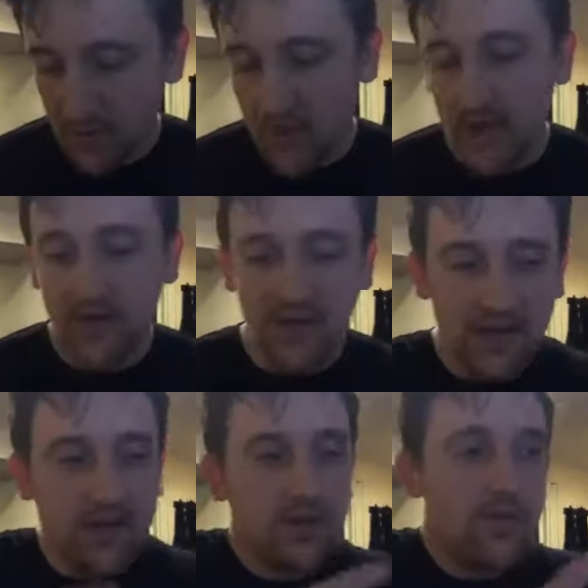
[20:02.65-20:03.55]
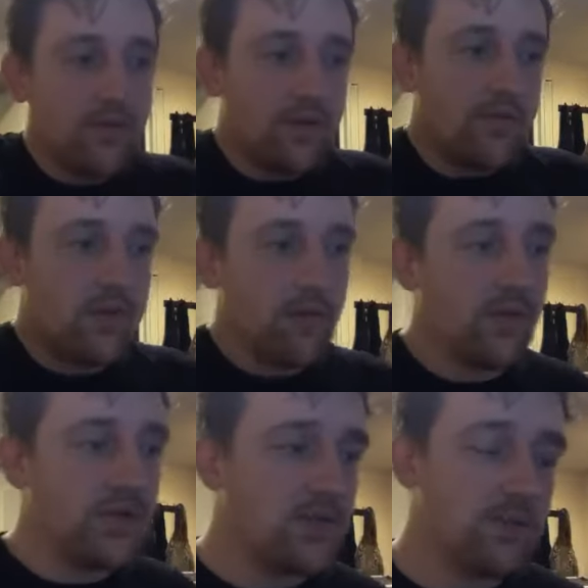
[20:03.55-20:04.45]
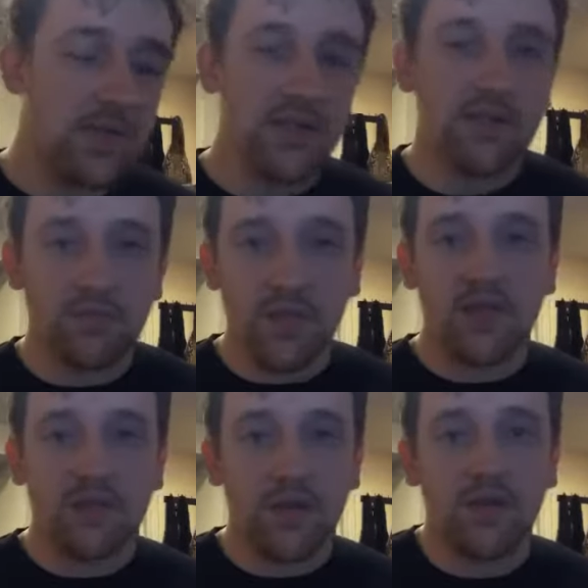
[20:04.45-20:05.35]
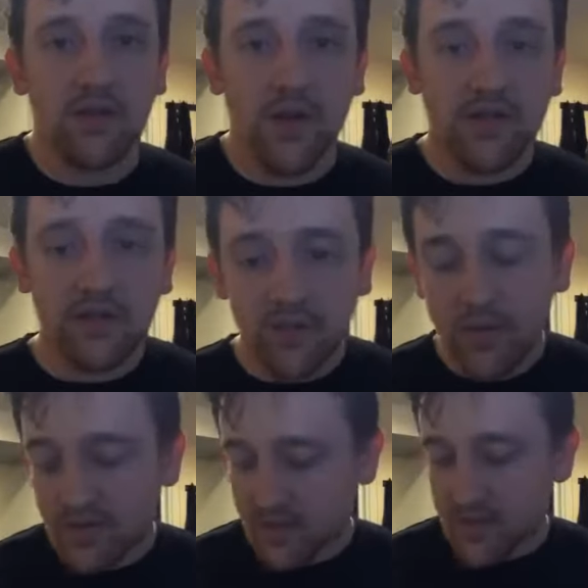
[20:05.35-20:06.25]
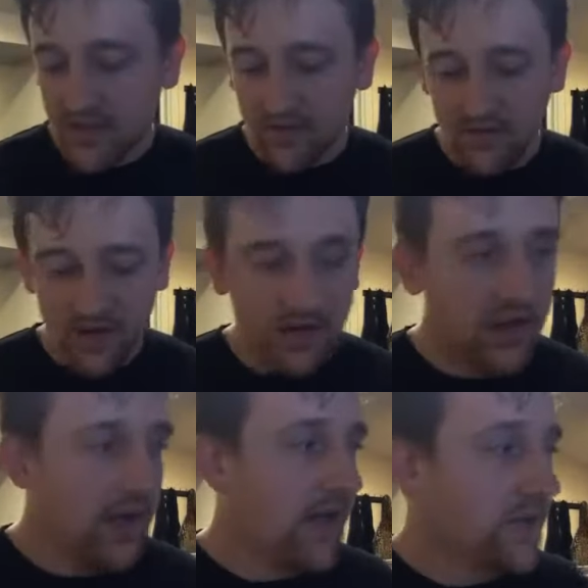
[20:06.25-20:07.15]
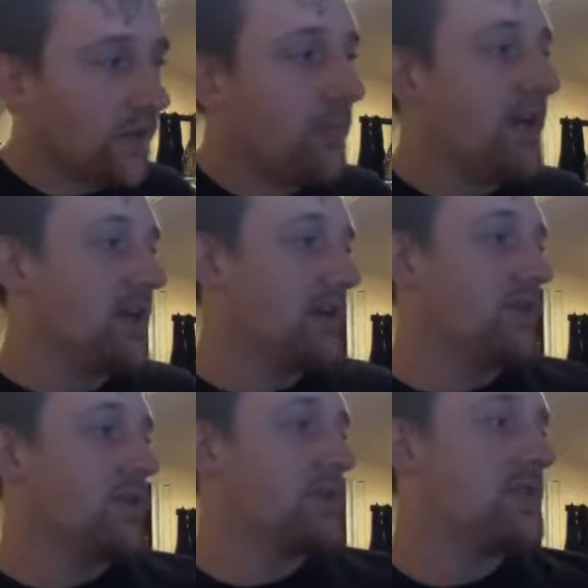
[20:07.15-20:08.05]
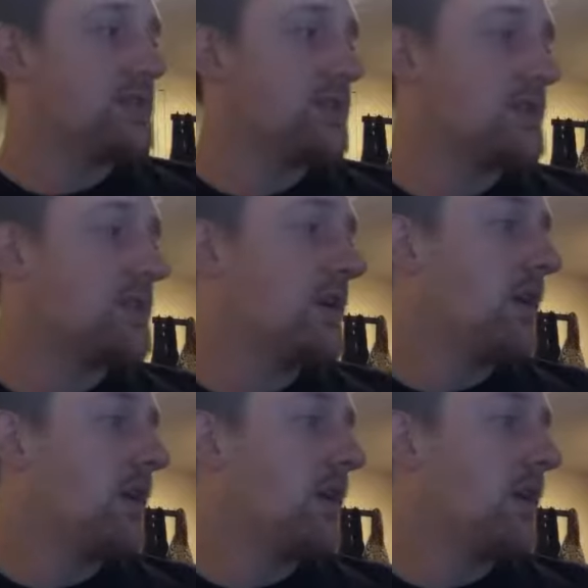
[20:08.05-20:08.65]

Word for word: mind to get you to come to this place. It's because you're you're actually doing it yourself, right? And you're making your decisions.